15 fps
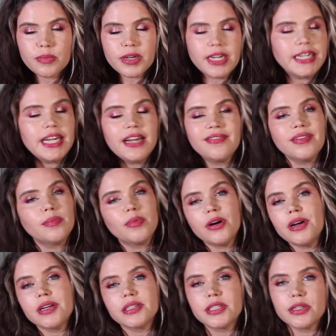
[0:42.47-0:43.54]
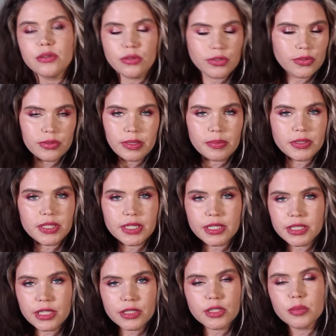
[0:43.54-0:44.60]
but I haven't bought a single new lipstick
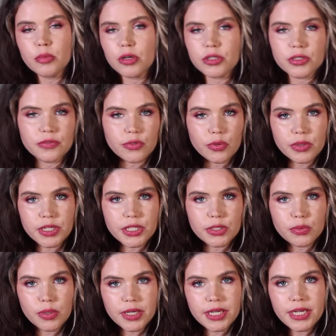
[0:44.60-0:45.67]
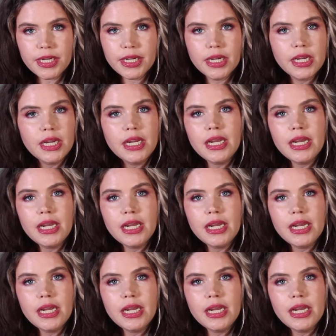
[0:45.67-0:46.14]
since March of 2020.